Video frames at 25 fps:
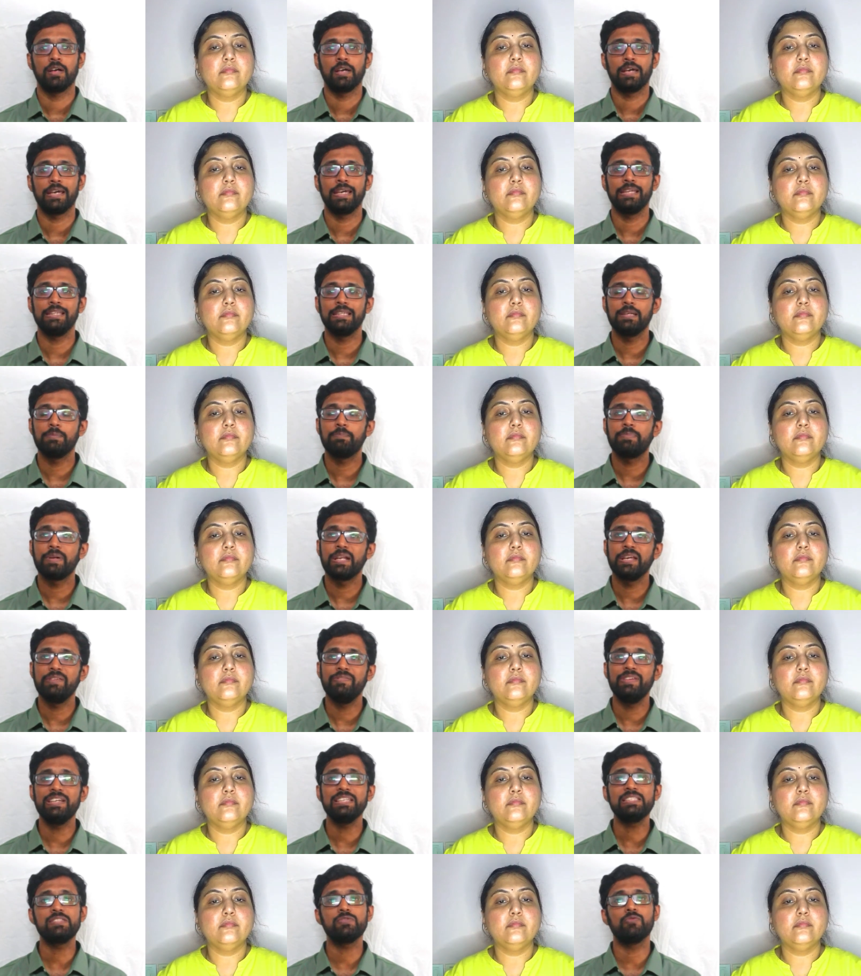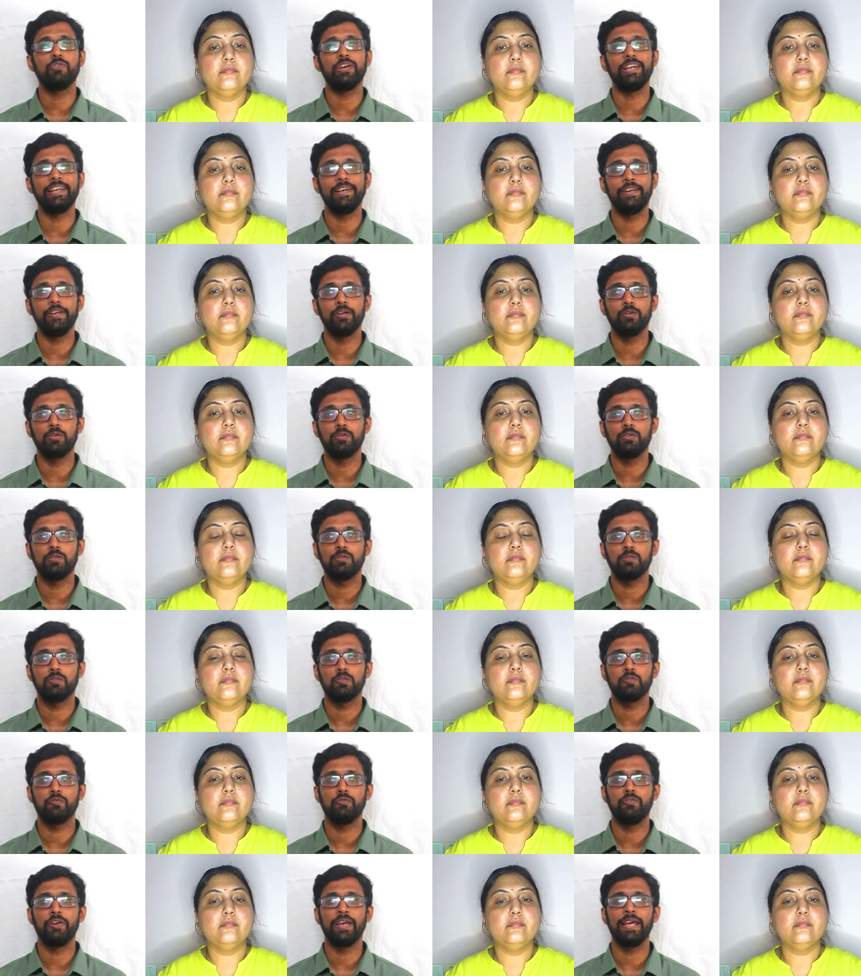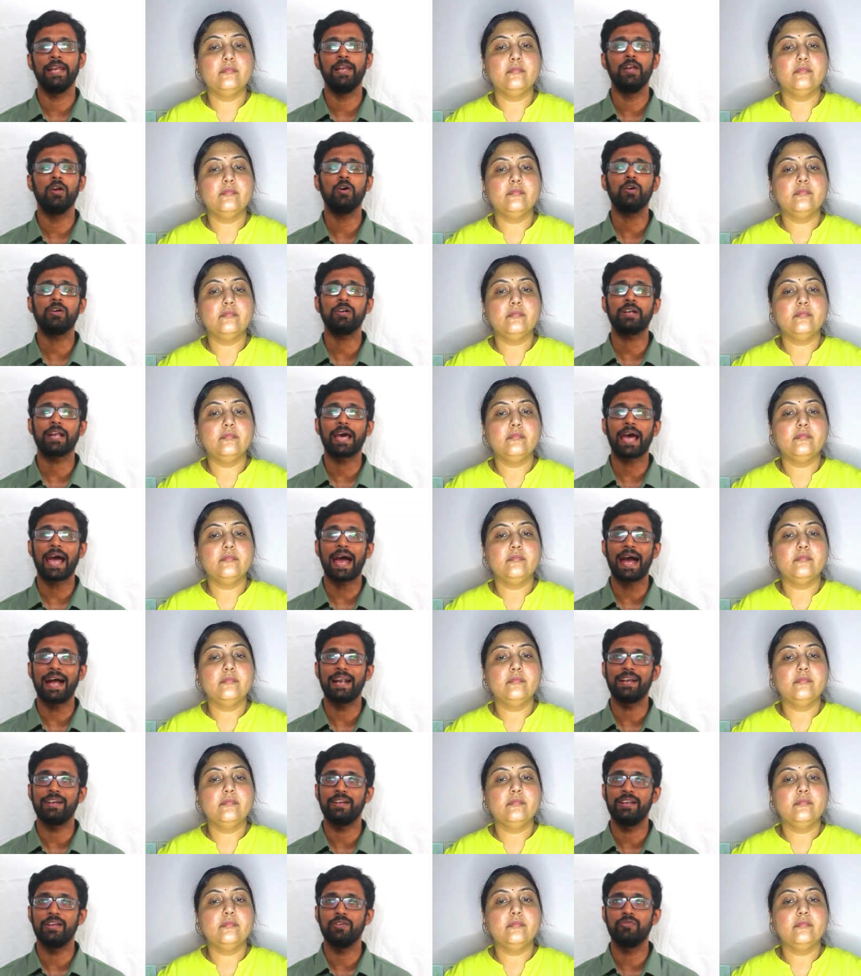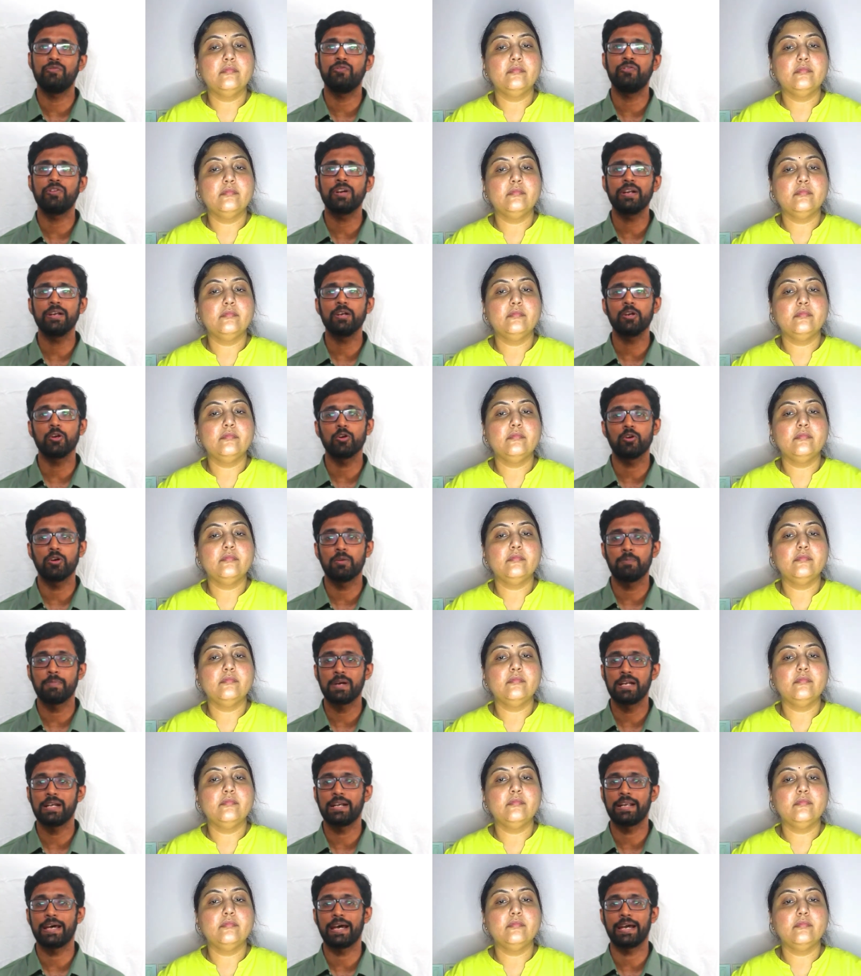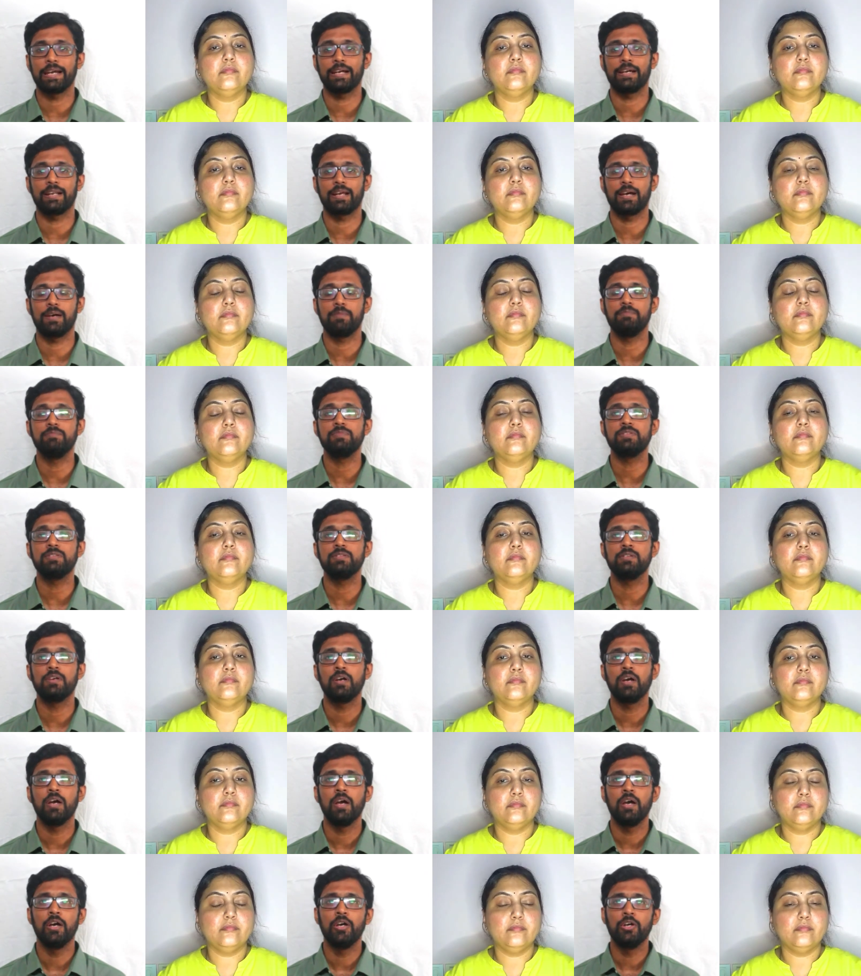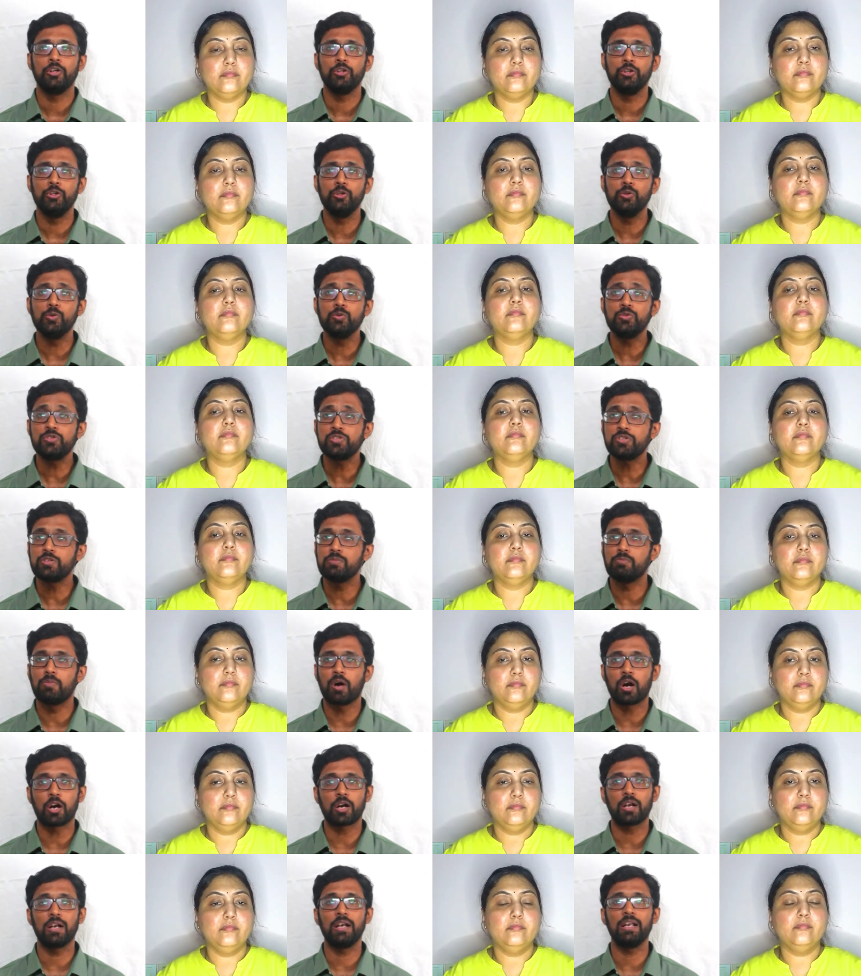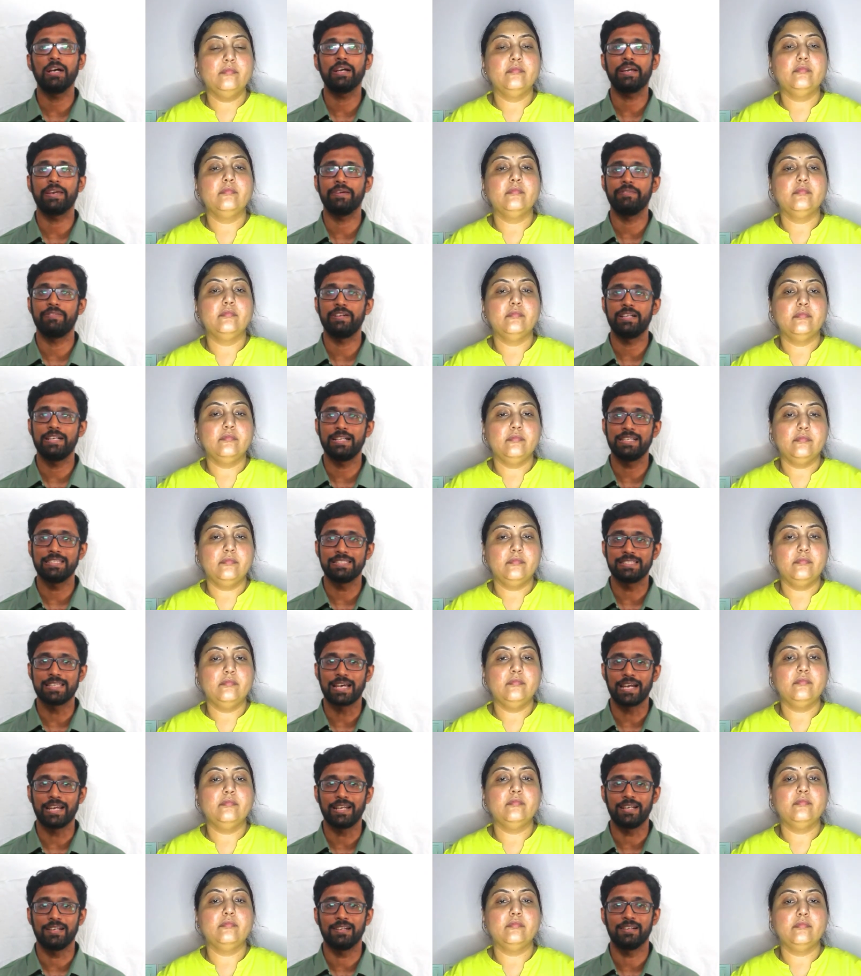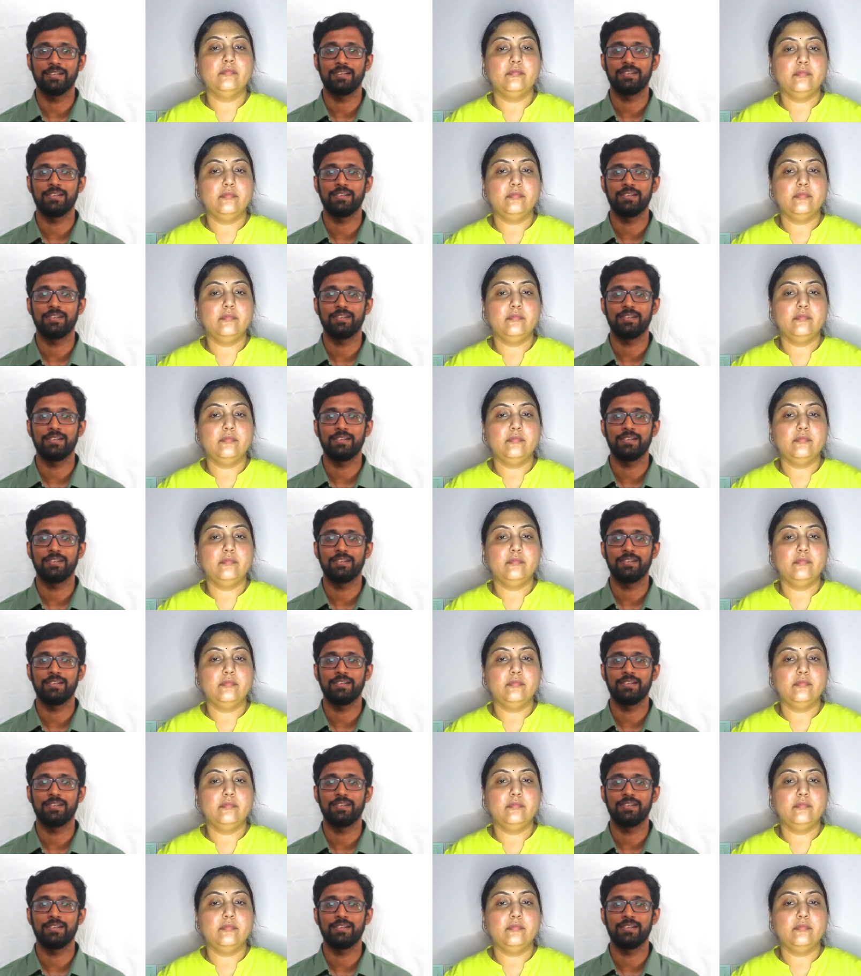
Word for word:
Speaker 1: In the previous video, we looked at different UML diagrams used to model a given design.